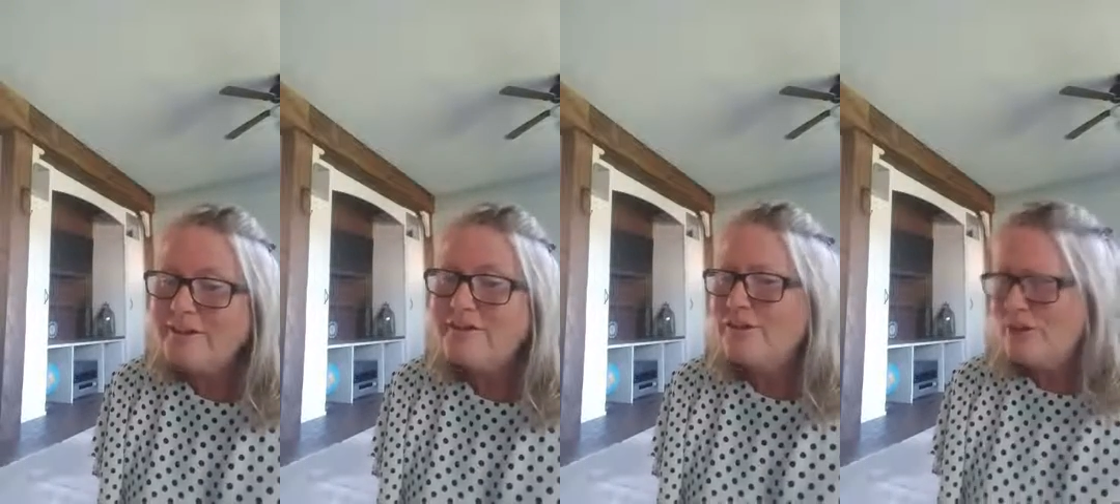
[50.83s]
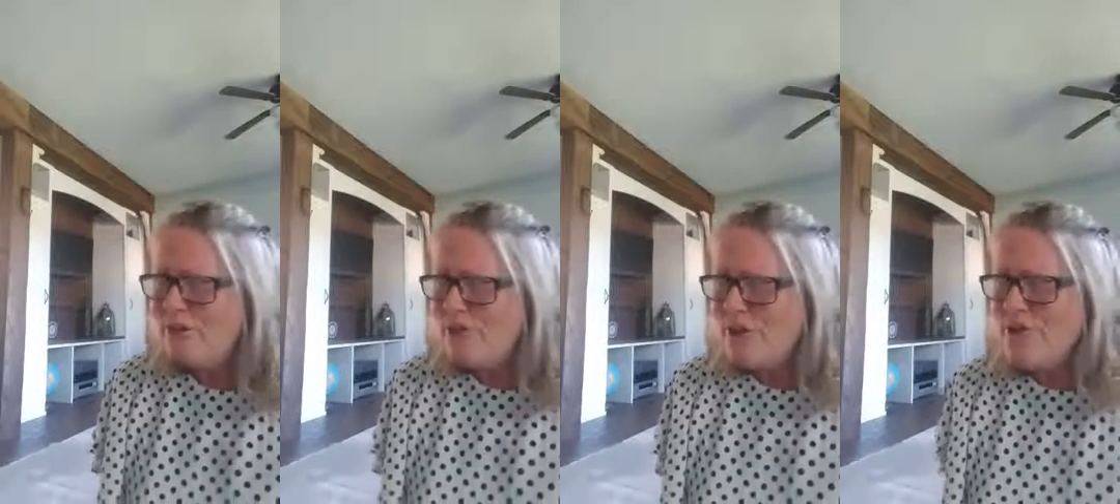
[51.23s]
Did you
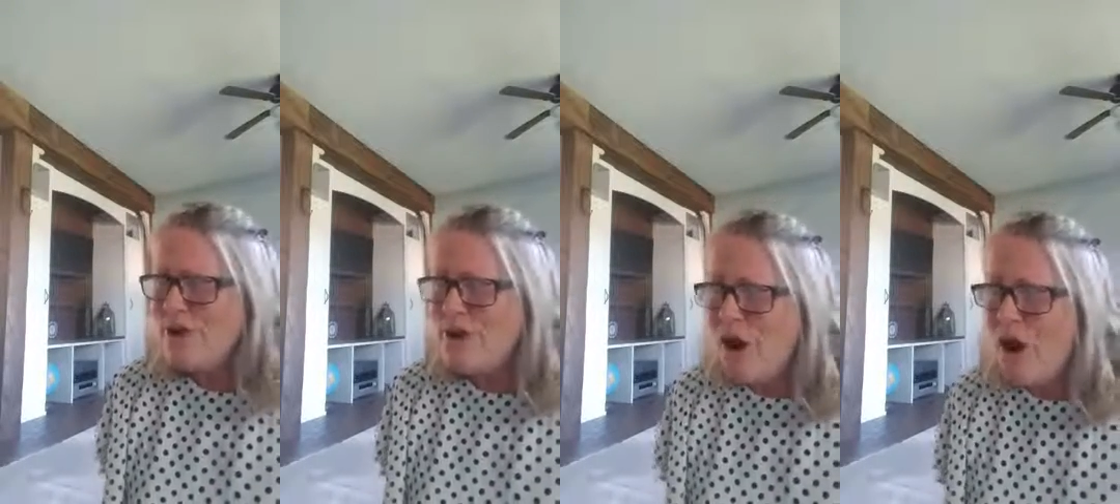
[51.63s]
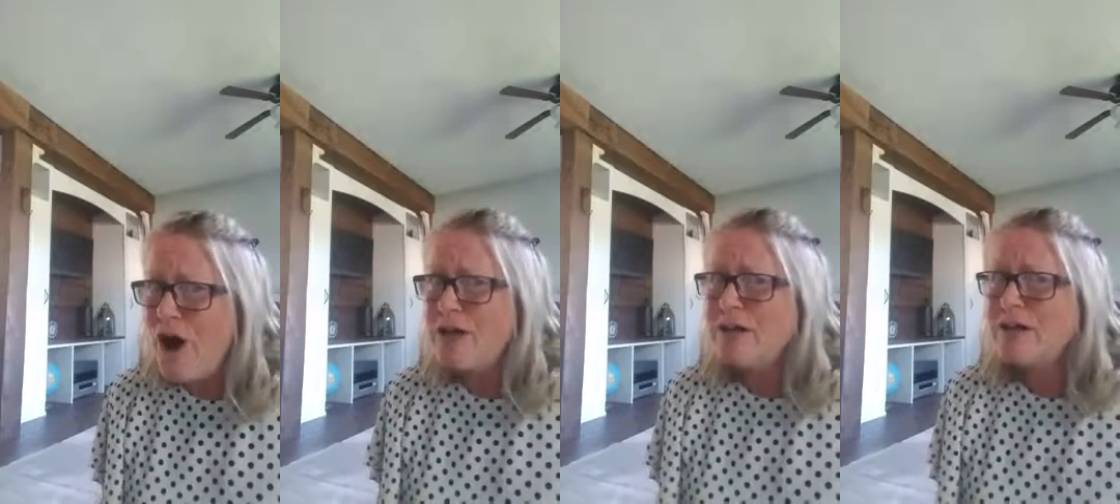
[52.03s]
know that
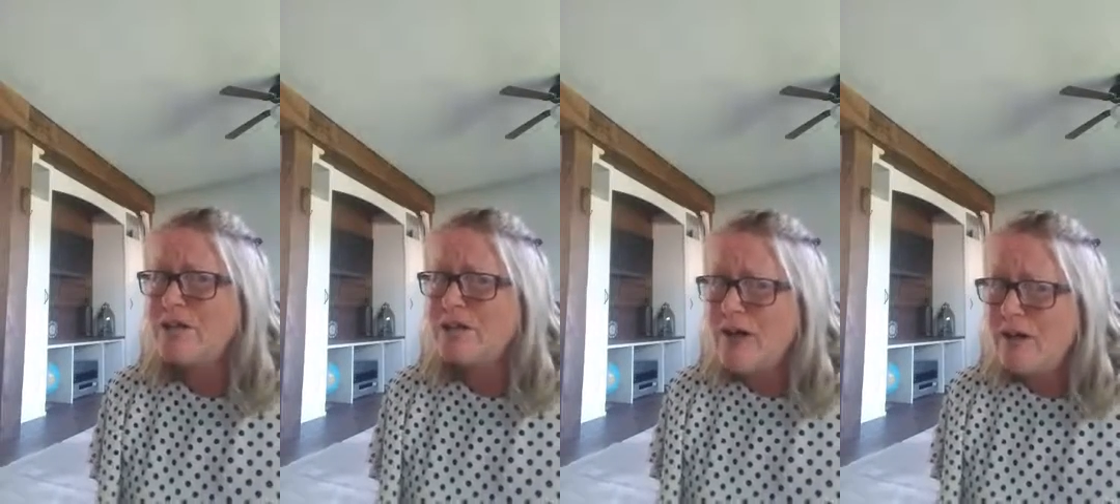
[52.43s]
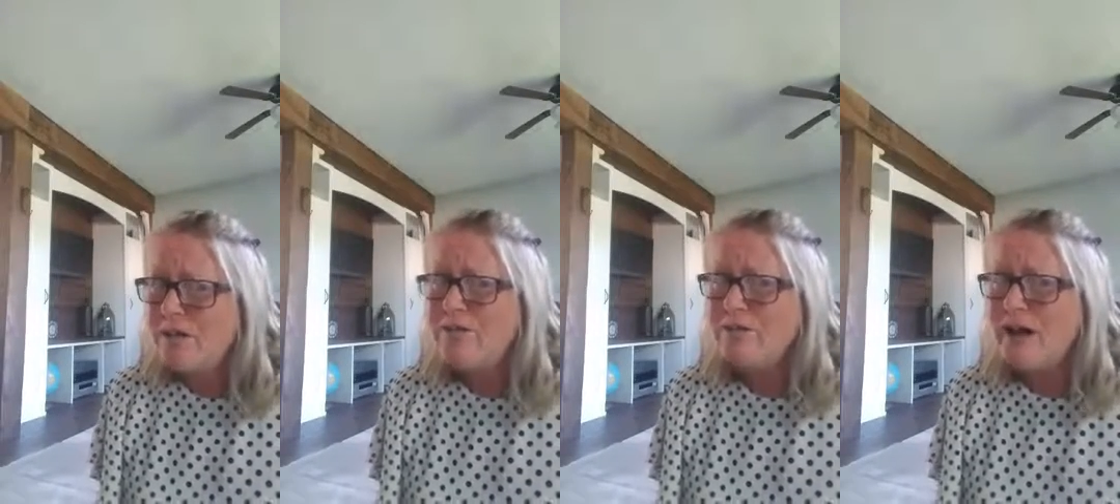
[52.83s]
God
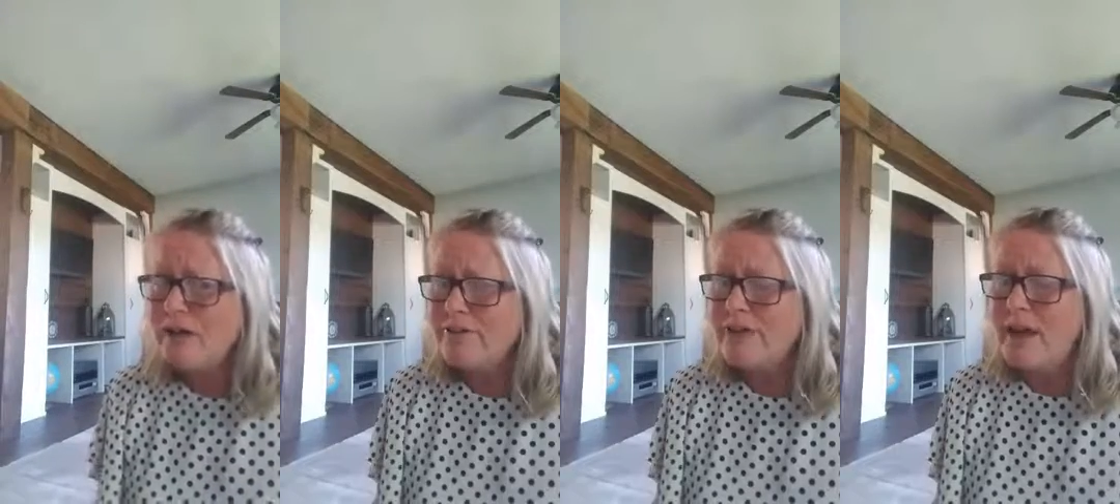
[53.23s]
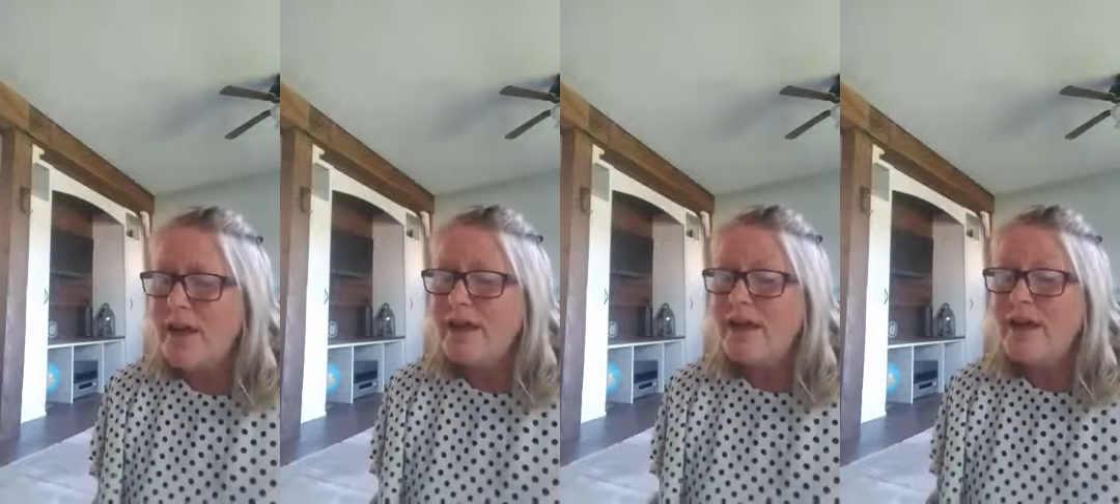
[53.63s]
loves us
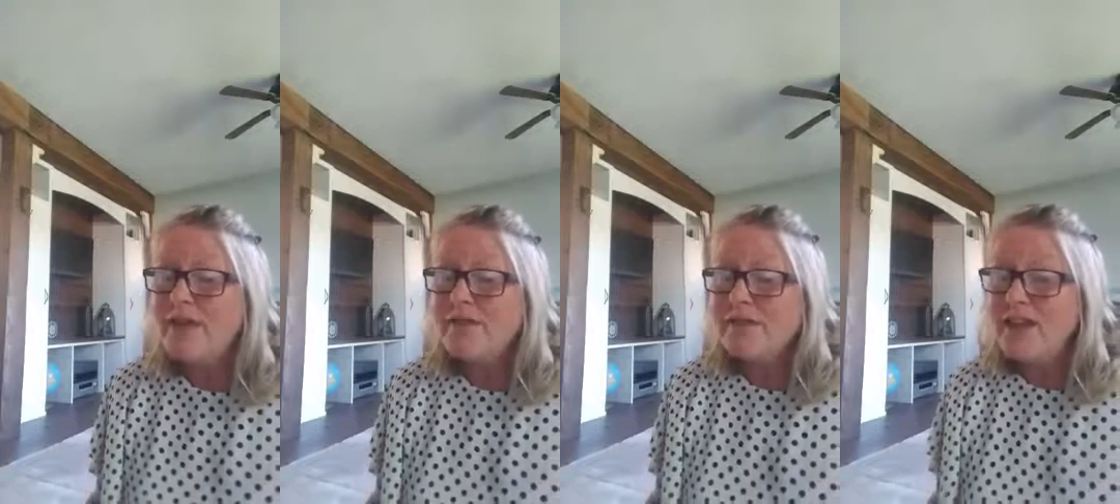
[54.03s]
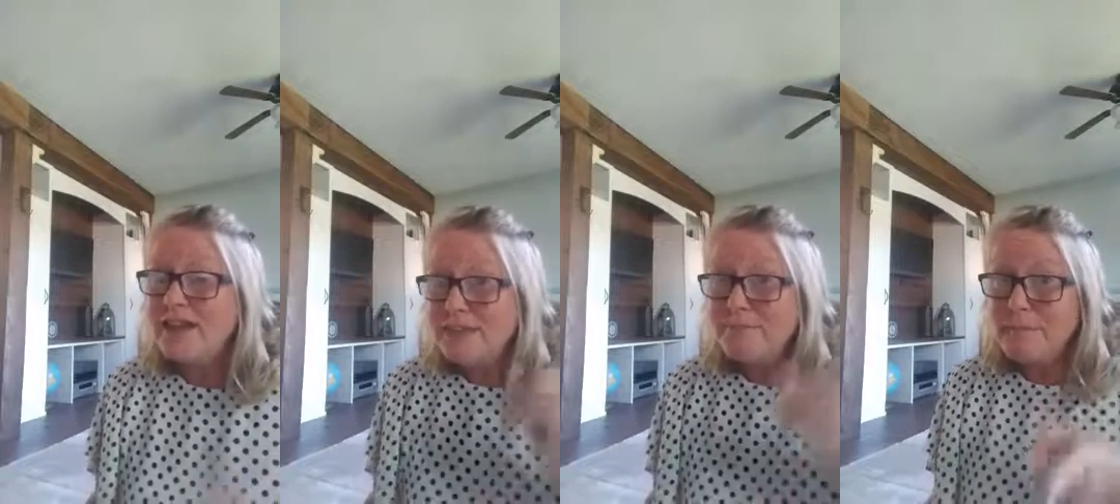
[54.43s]
and that
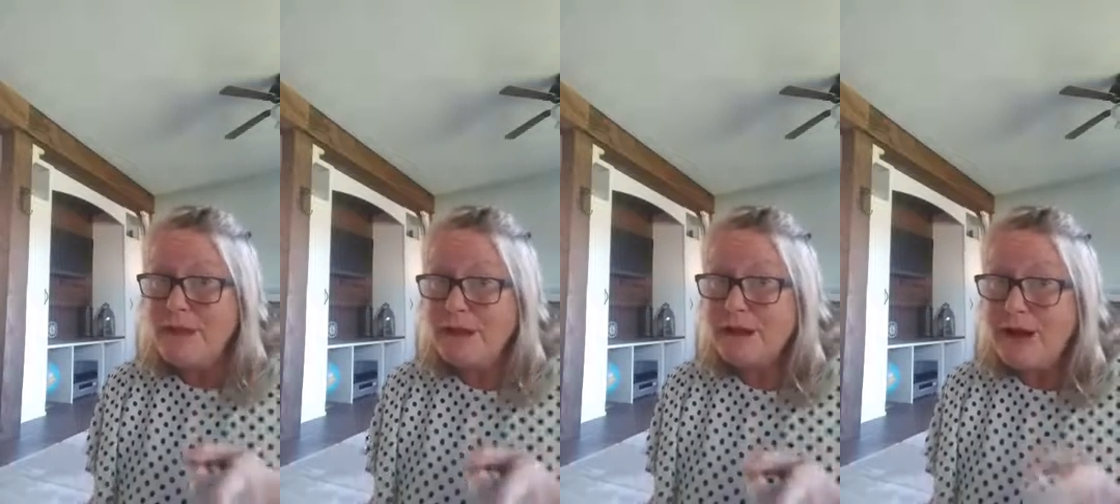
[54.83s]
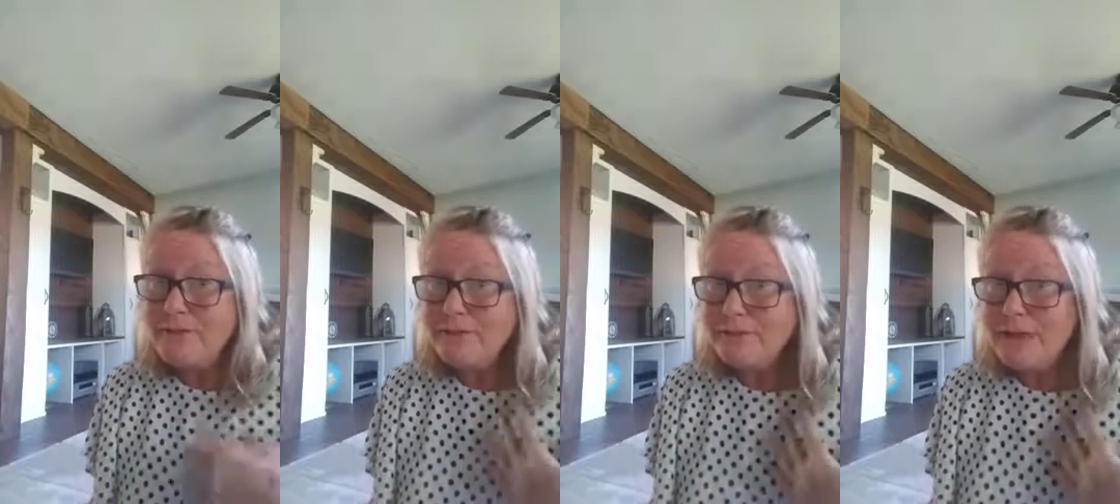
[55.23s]
he made us?